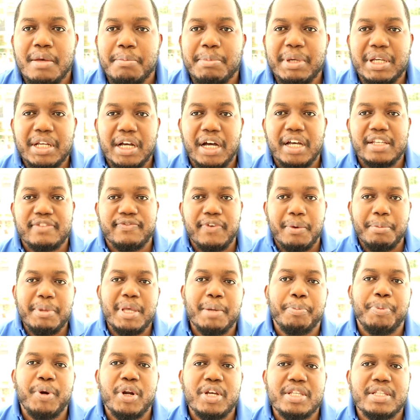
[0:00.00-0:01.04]
because for
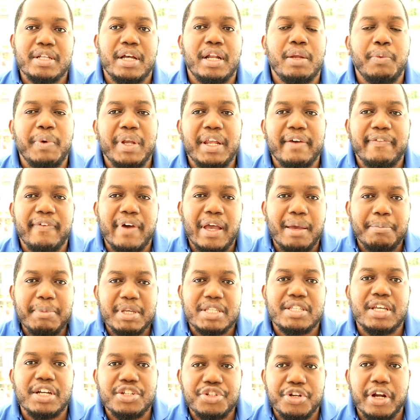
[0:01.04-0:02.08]
me personally, whenever I
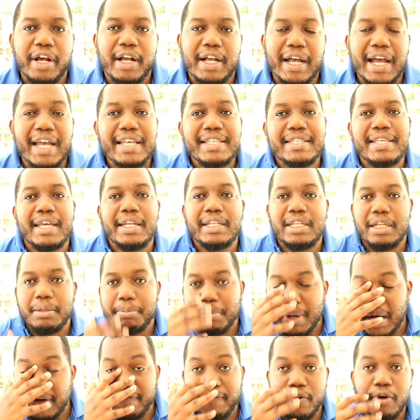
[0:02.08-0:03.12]
mix a track, I send
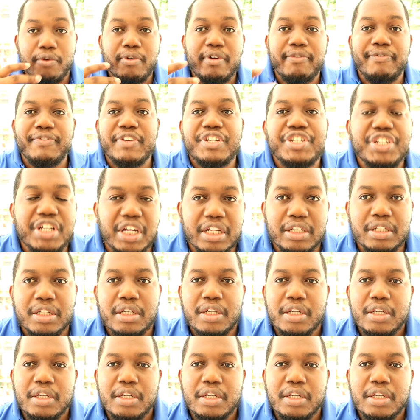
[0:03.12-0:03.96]
it back for revision.